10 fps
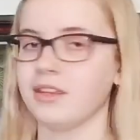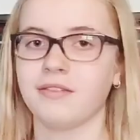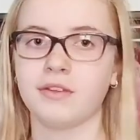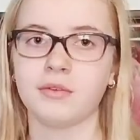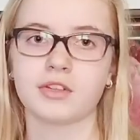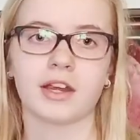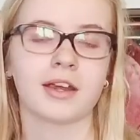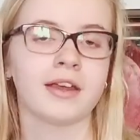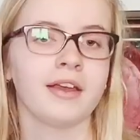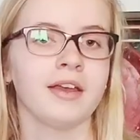the future,
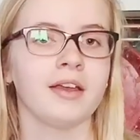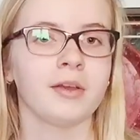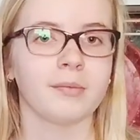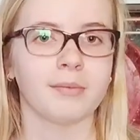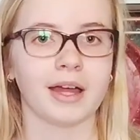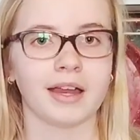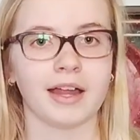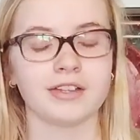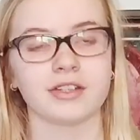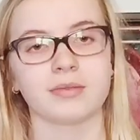but
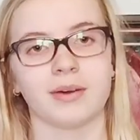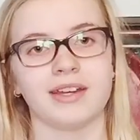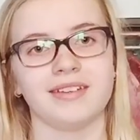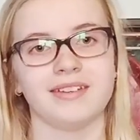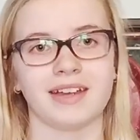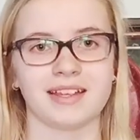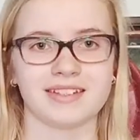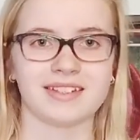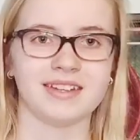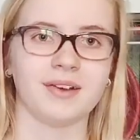I just wanted you
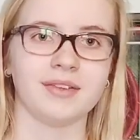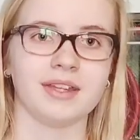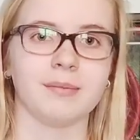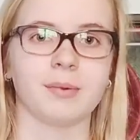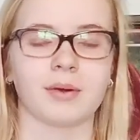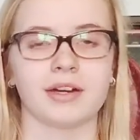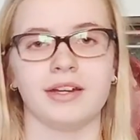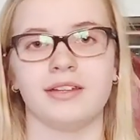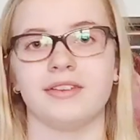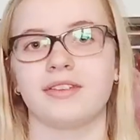guys to know the
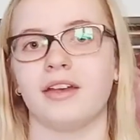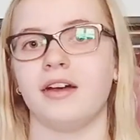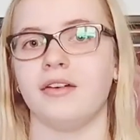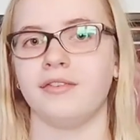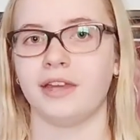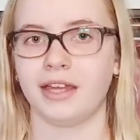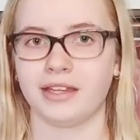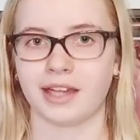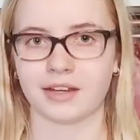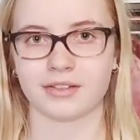importance of a
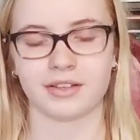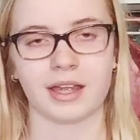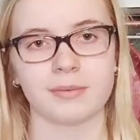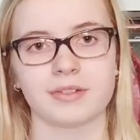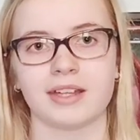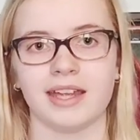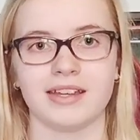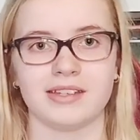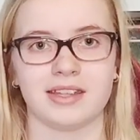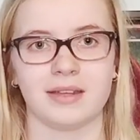natural hamster
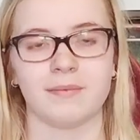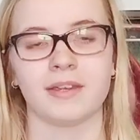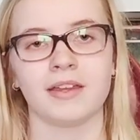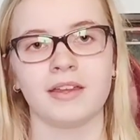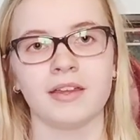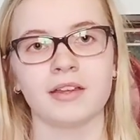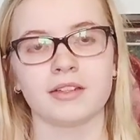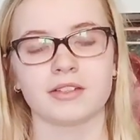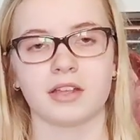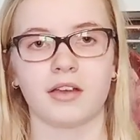cage theme.
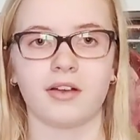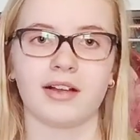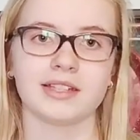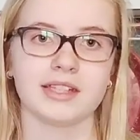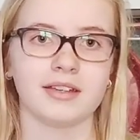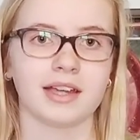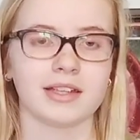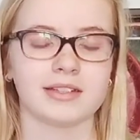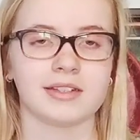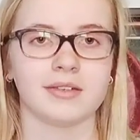So I'll see you
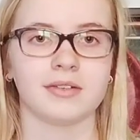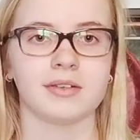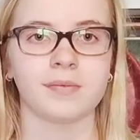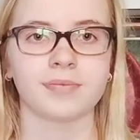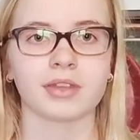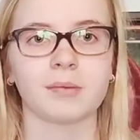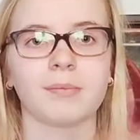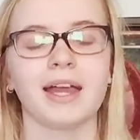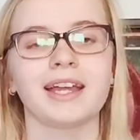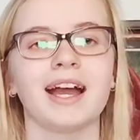guys soon.
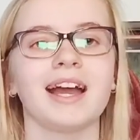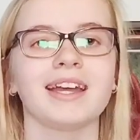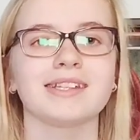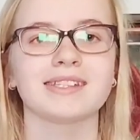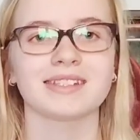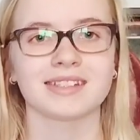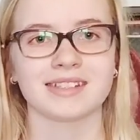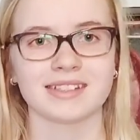Bye guys!